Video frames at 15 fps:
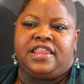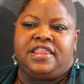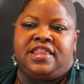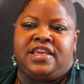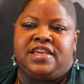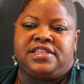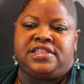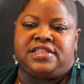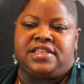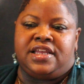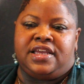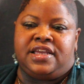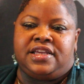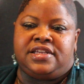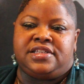these
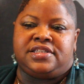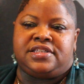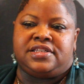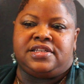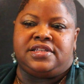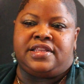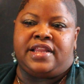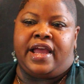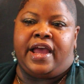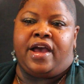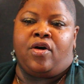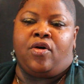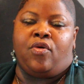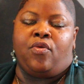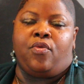things
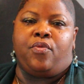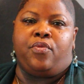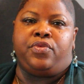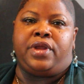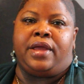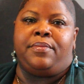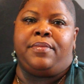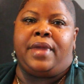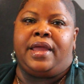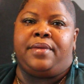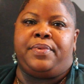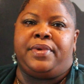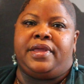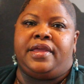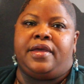now, they may
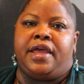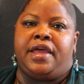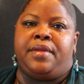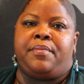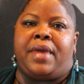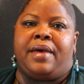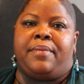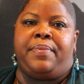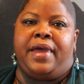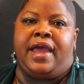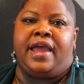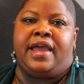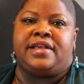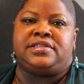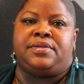be in my
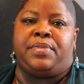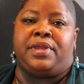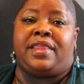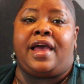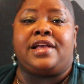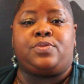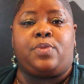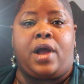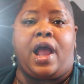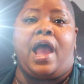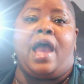past, but that's where I